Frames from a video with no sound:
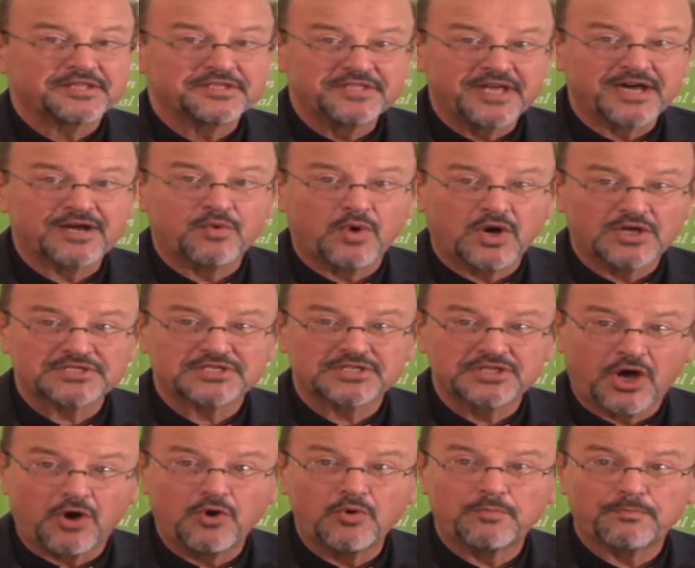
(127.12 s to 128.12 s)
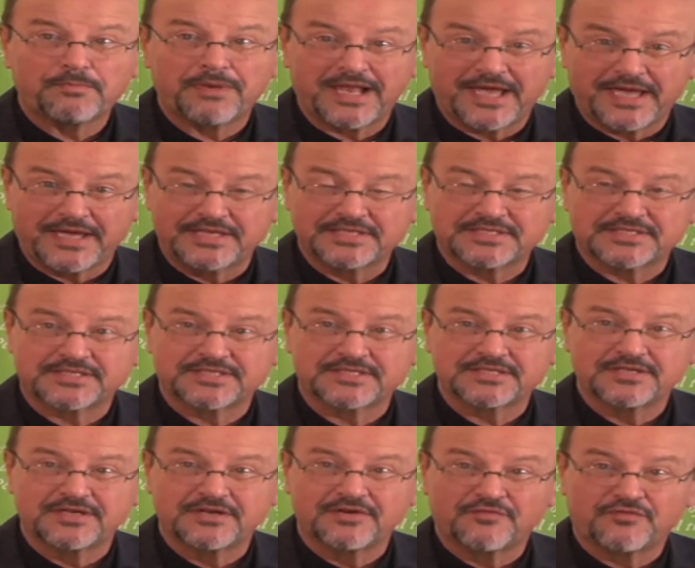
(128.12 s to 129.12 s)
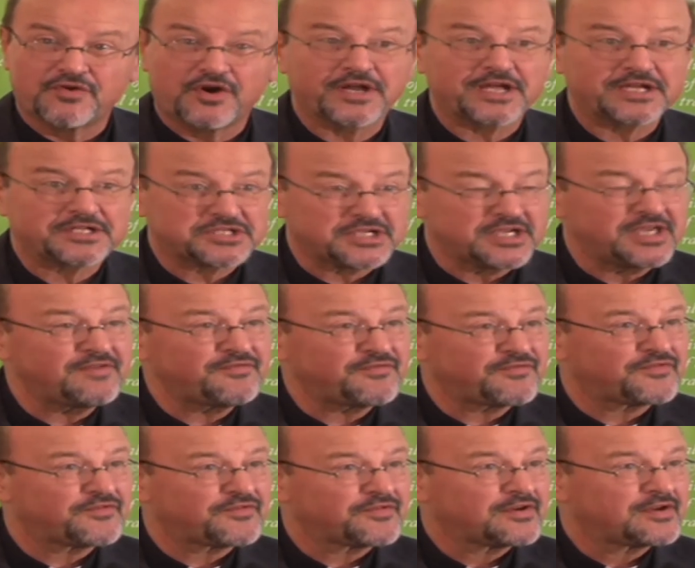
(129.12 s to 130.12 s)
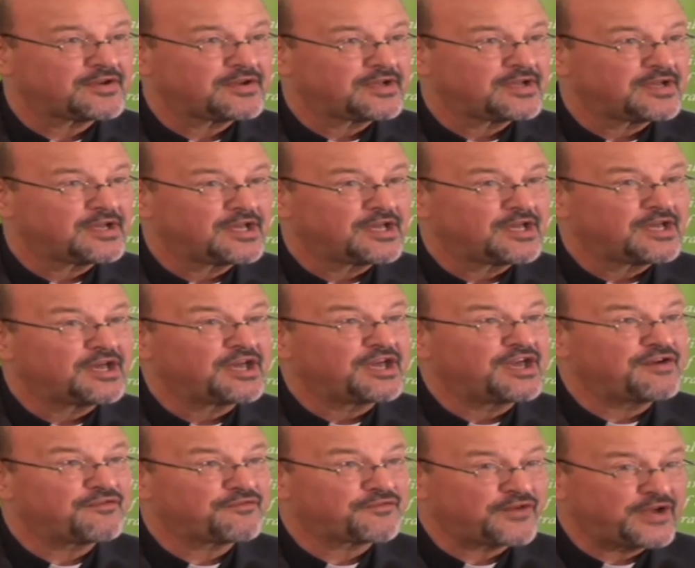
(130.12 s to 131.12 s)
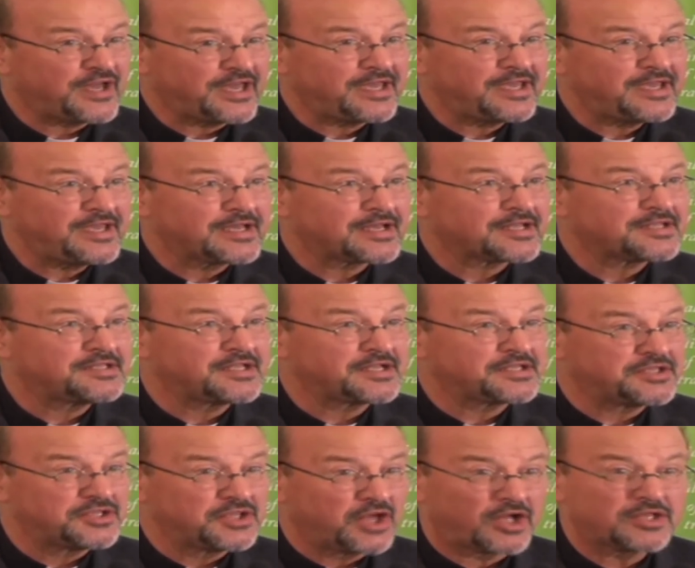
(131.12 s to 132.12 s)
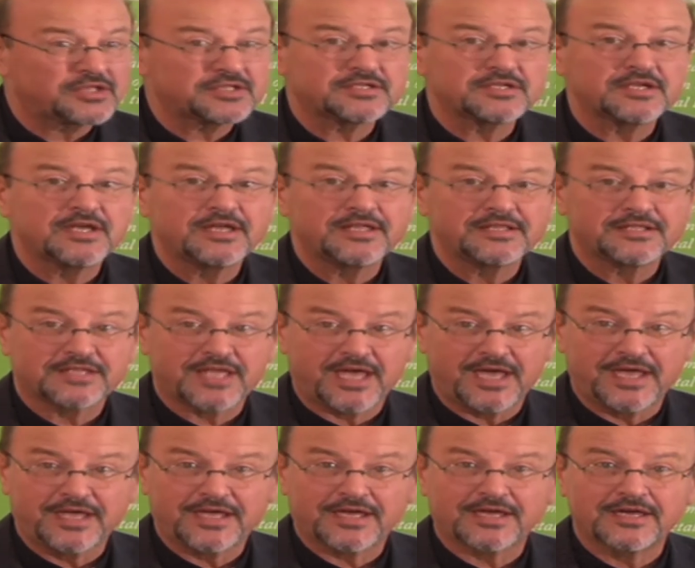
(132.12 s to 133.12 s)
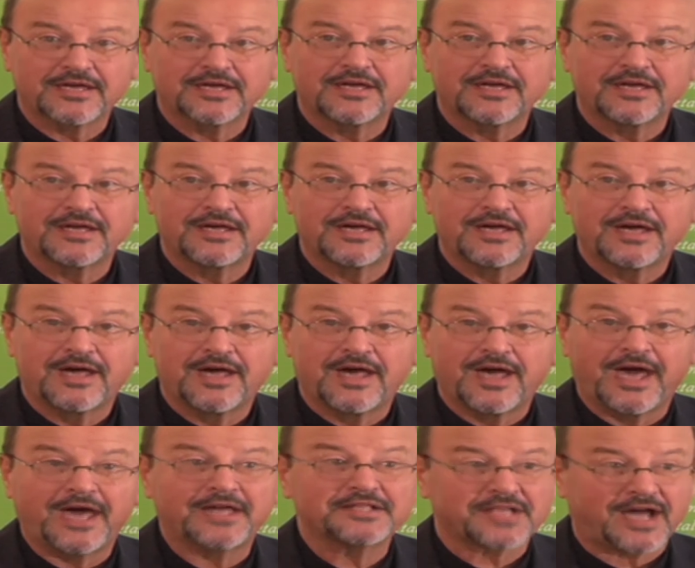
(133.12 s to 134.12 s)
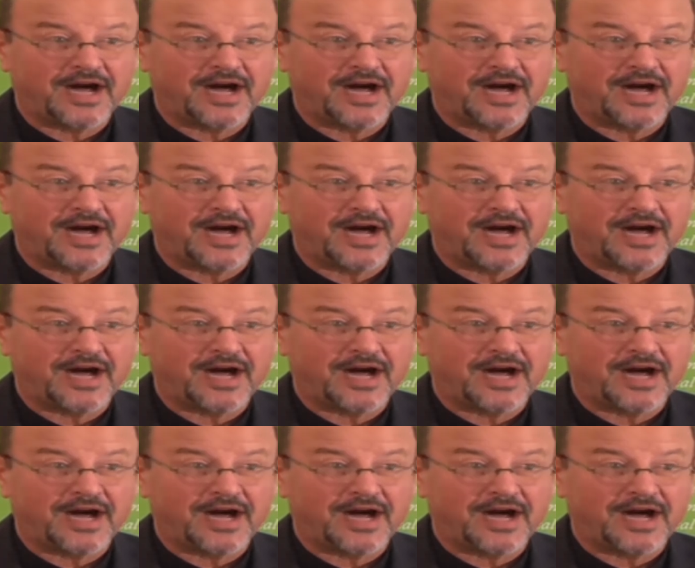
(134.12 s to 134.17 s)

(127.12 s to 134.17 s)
There was no place for a chief if he did not take at